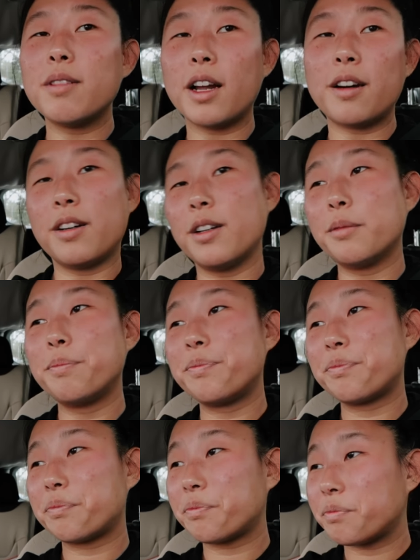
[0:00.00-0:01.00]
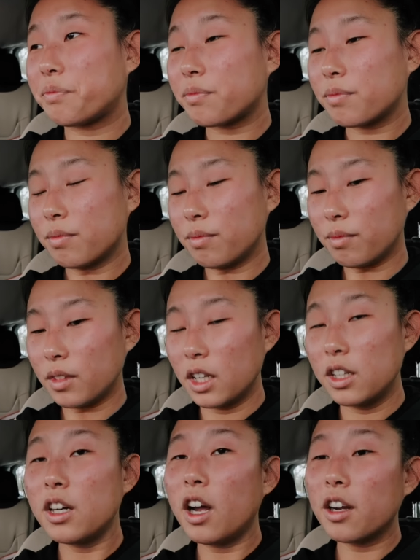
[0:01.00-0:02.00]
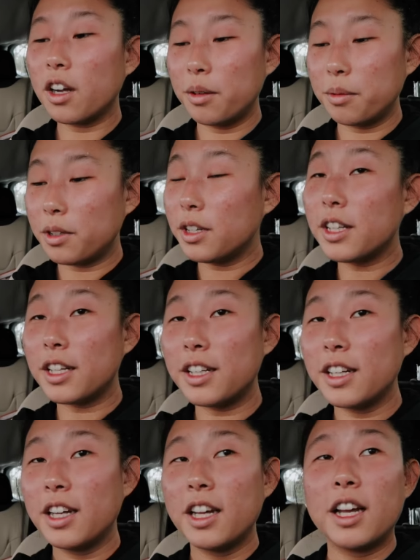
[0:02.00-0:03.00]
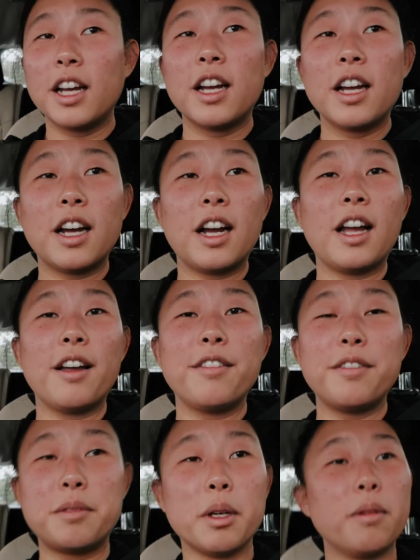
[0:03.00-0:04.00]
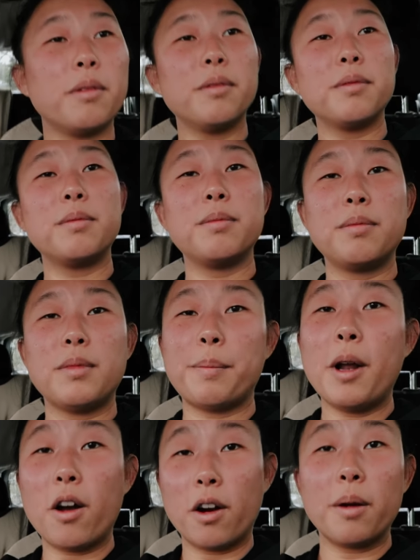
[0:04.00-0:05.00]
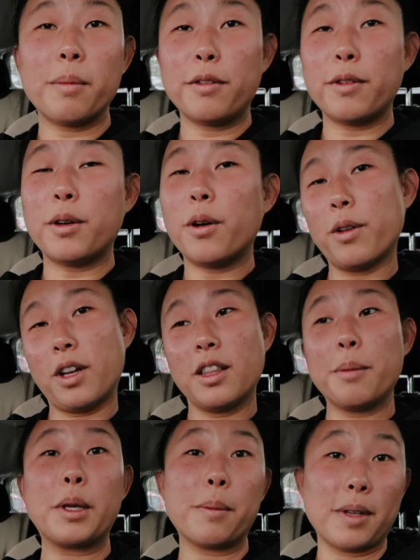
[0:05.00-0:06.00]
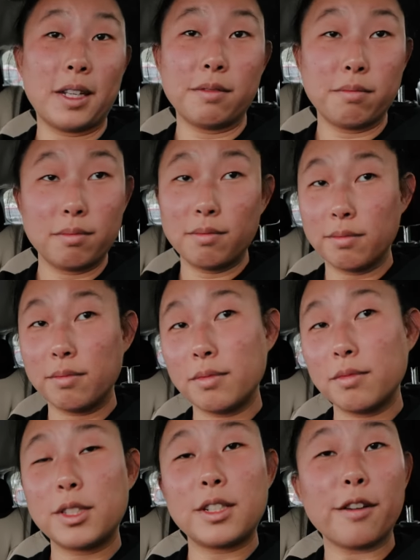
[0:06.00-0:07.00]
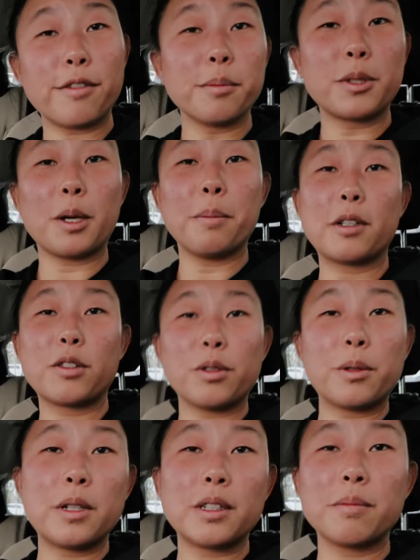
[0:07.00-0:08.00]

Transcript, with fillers: I don't know, knock on wood, I don't, I'm not hard on my phone. Hold on, let me get my stuff from Starbucks real quick.